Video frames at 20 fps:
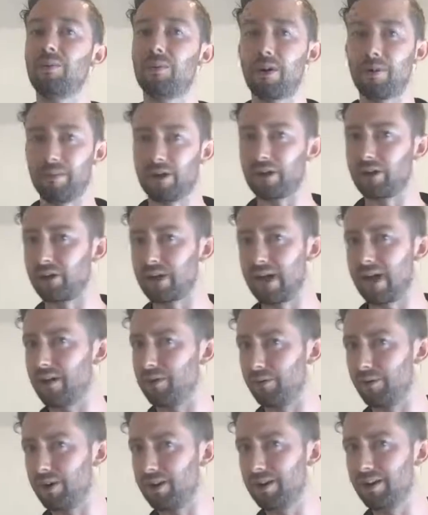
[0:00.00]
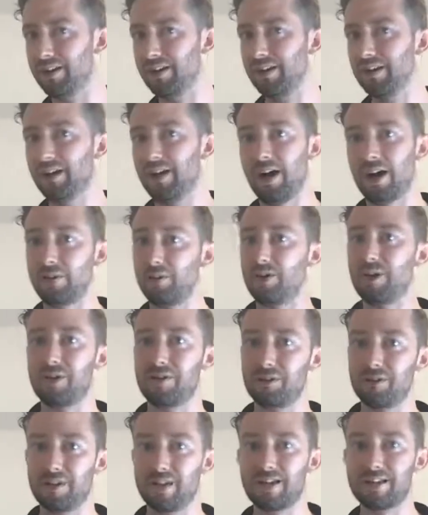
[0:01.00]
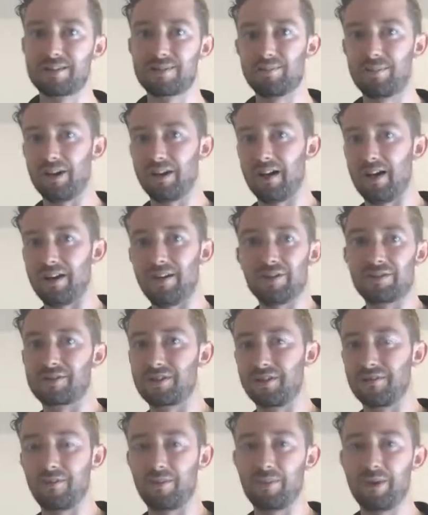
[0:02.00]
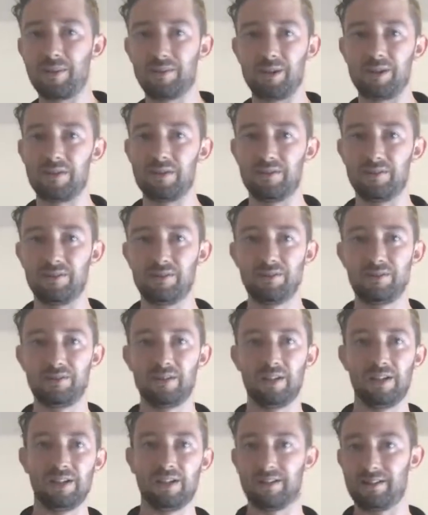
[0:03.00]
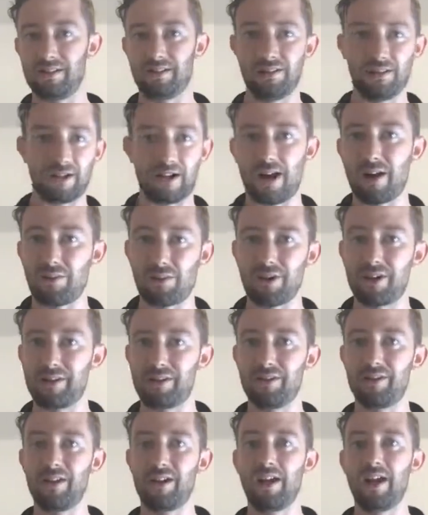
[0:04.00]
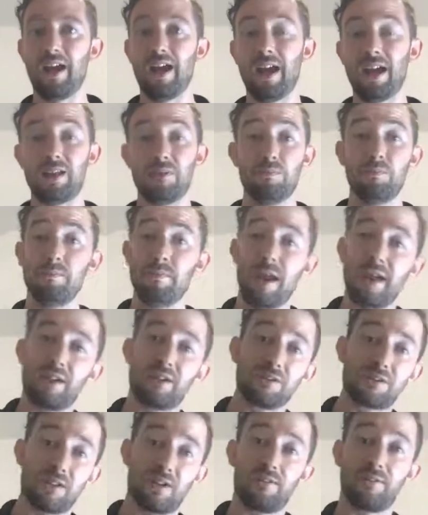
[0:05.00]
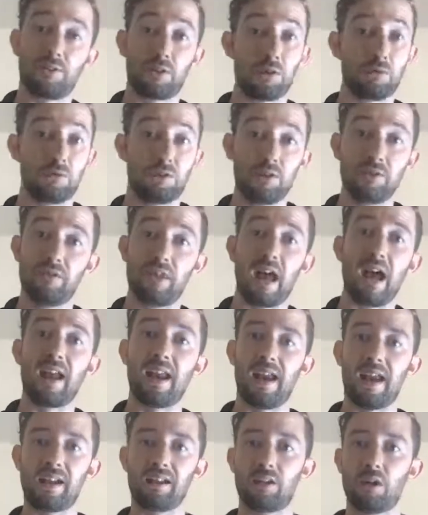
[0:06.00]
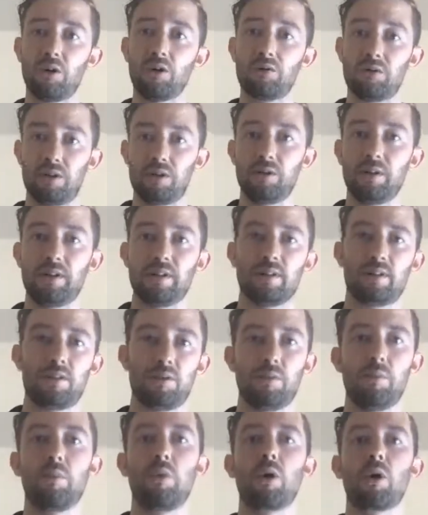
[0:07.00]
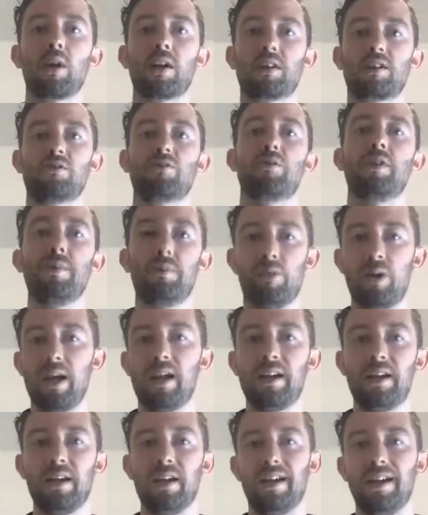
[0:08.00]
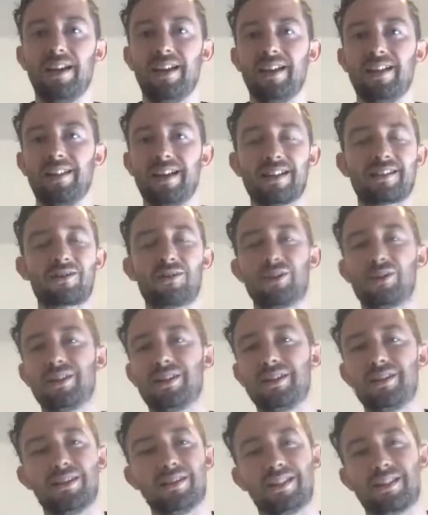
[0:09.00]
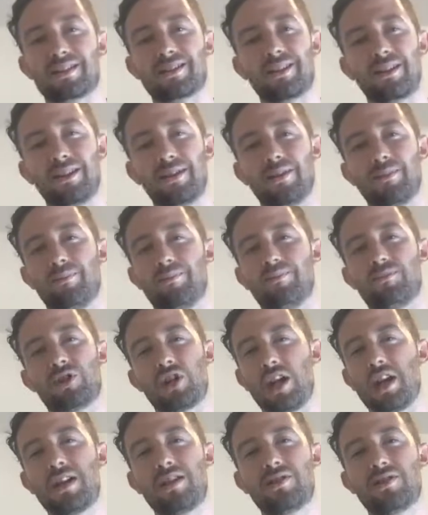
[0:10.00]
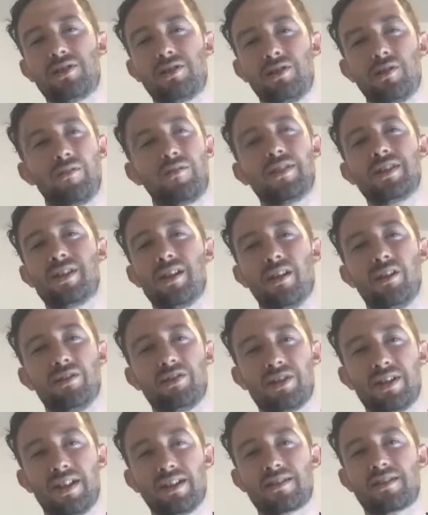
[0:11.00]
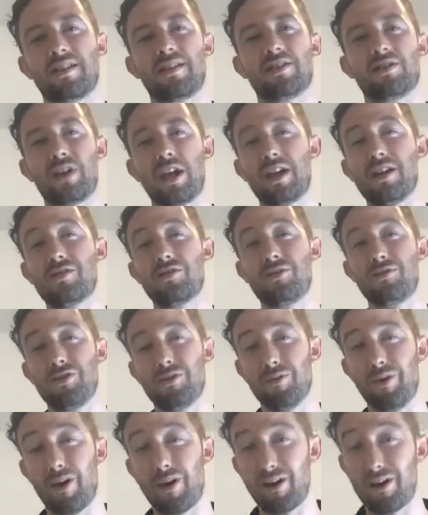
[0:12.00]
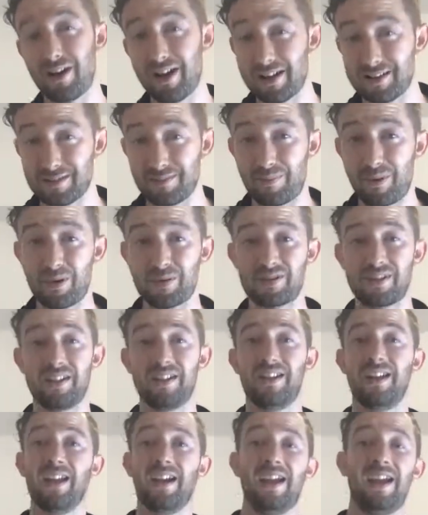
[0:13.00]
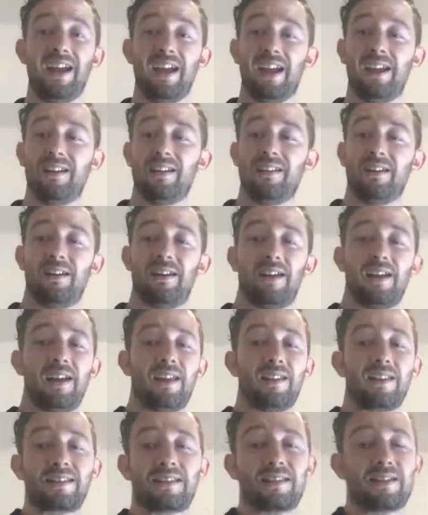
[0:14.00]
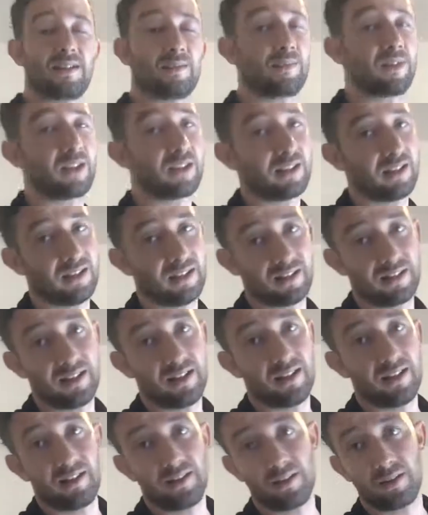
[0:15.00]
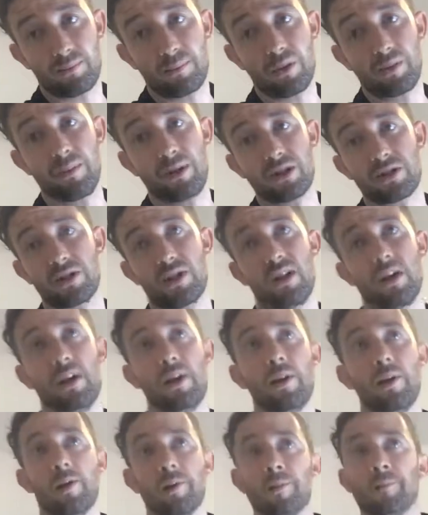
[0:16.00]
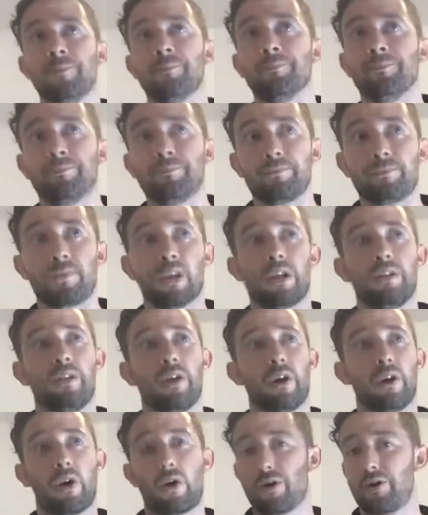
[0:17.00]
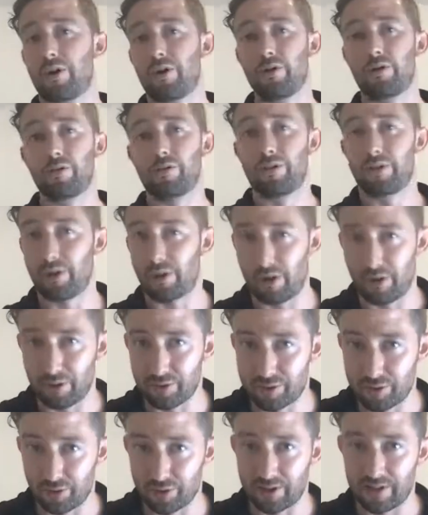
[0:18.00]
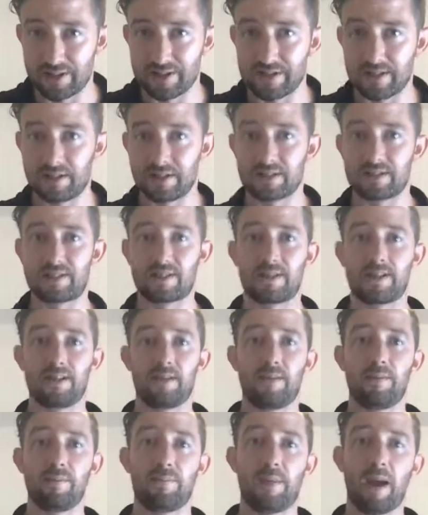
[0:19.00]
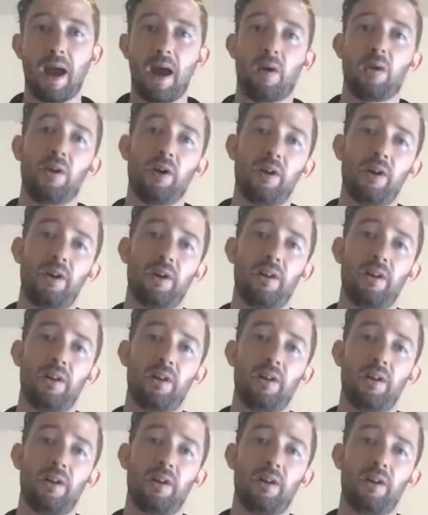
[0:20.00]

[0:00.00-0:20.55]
where I'm like, okay, I don't want I don't want to do this, but I know it's good for me, but I don't want to do it. And you make yourself go do that and go do it to a more extreme rate. That's going to change your physiology. That's going to change who you are as a person. And this is something that, yeah, like pretty much there are no shortcuts, and just power